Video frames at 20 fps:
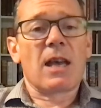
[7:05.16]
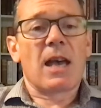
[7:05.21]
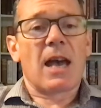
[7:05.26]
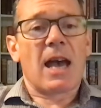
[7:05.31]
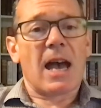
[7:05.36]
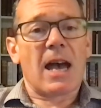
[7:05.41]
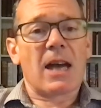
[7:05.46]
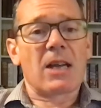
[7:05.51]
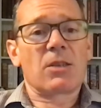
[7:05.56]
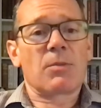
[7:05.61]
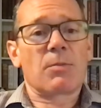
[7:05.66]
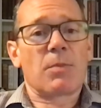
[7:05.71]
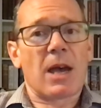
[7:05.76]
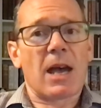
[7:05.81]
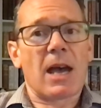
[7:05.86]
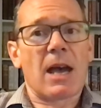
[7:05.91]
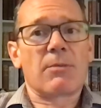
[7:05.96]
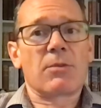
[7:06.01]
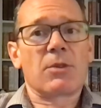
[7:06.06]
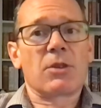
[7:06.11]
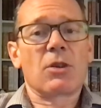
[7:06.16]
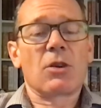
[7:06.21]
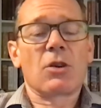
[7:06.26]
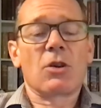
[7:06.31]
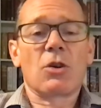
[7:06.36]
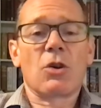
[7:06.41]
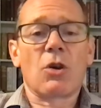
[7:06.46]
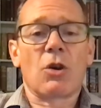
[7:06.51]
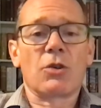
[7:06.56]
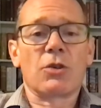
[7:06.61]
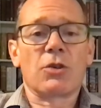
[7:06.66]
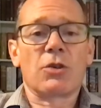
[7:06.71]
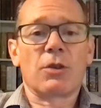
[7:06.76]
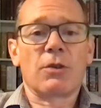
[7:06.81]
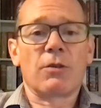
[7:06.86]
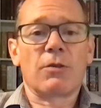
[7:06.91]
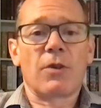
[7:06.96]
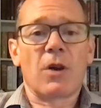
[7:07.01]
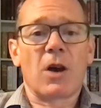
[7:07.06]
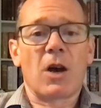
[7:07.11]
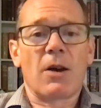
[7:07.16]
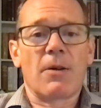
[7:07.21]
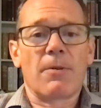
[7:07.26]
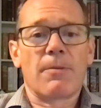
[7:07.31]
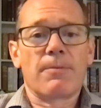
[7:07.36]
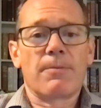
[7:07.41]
has perhaps gone too far.